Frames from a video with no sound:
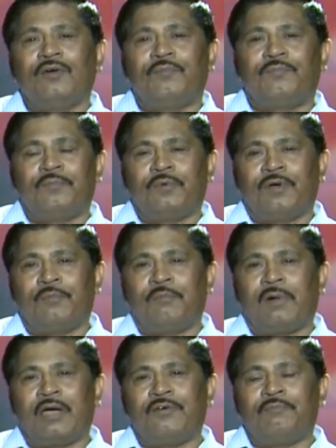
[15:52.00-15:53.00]

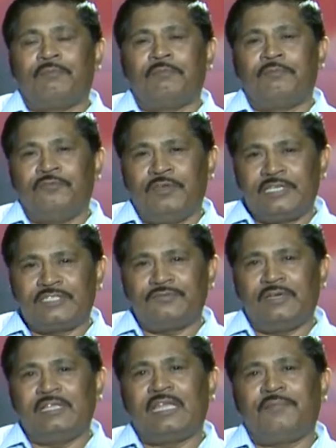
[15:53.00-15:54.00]
which
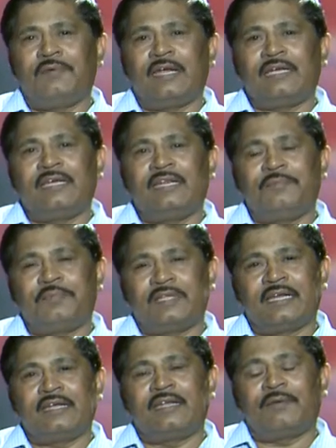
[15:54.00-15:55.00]
will definitely
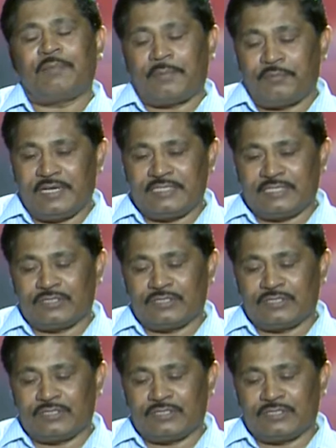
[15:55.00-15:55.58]
represent the population.